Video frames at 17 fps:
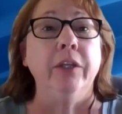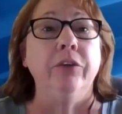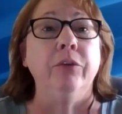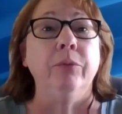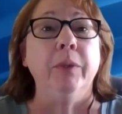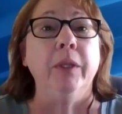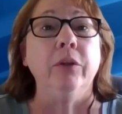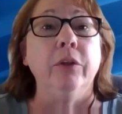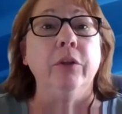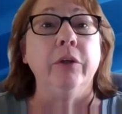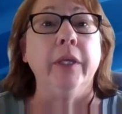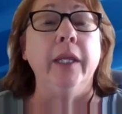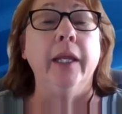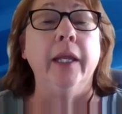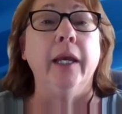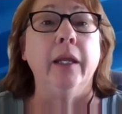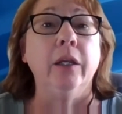to be looking
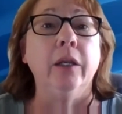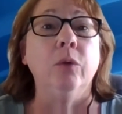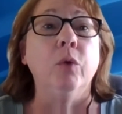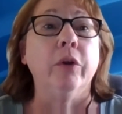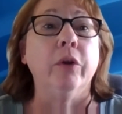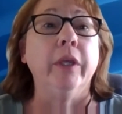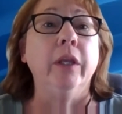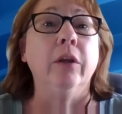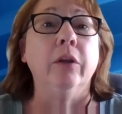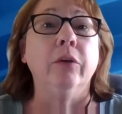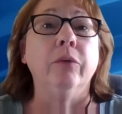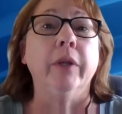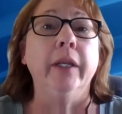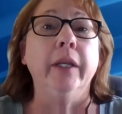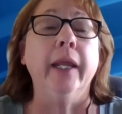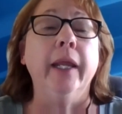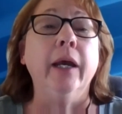at and working on
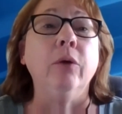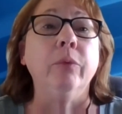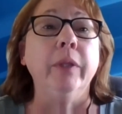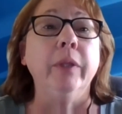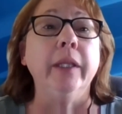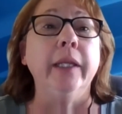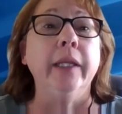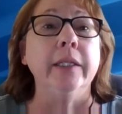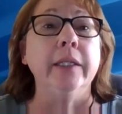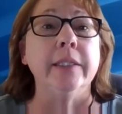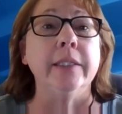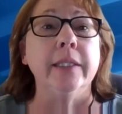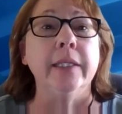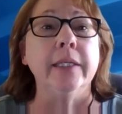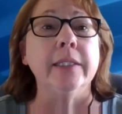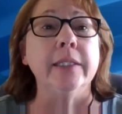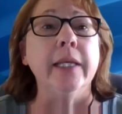right now related to
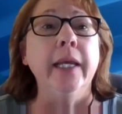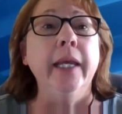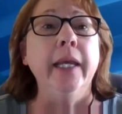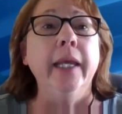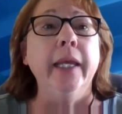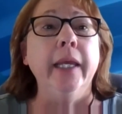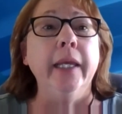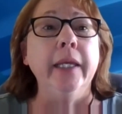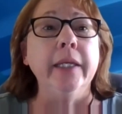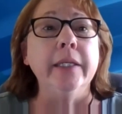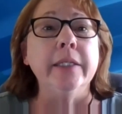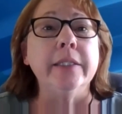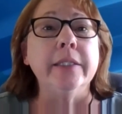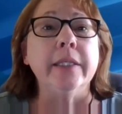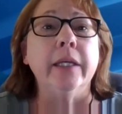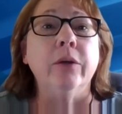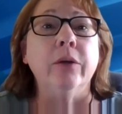this is